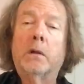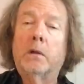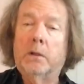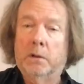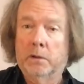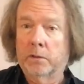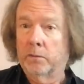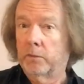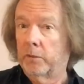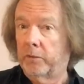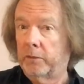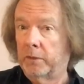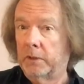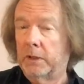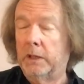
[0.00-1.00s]
In other words,
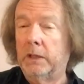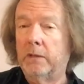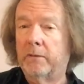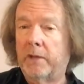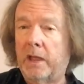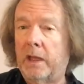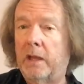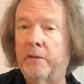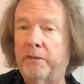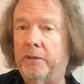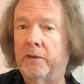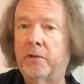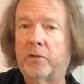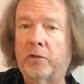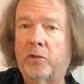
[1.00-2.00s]
in the key of F,
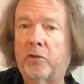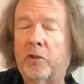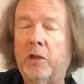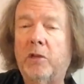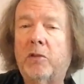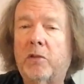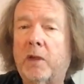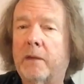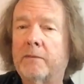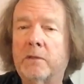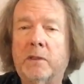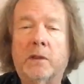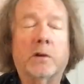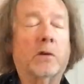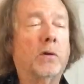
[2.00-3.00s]
there's a C seven
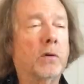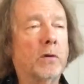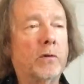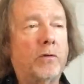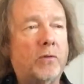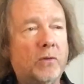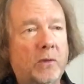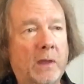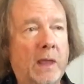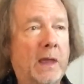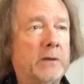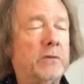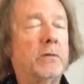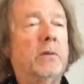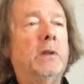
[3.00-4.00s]
that occurs
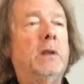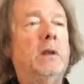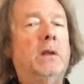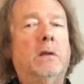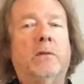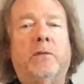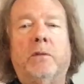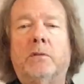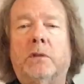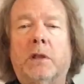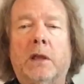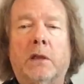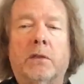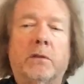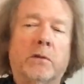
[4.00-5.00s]
naturally if you
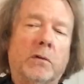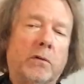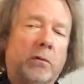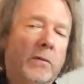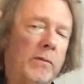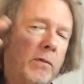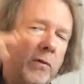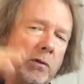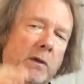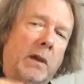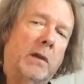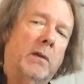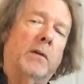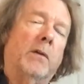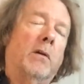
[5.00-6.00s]
take the notes of the
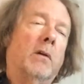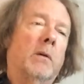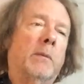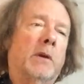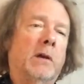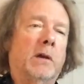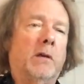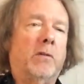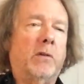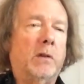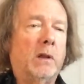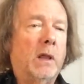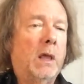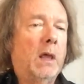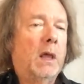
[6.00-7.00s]
scale and harmonize it.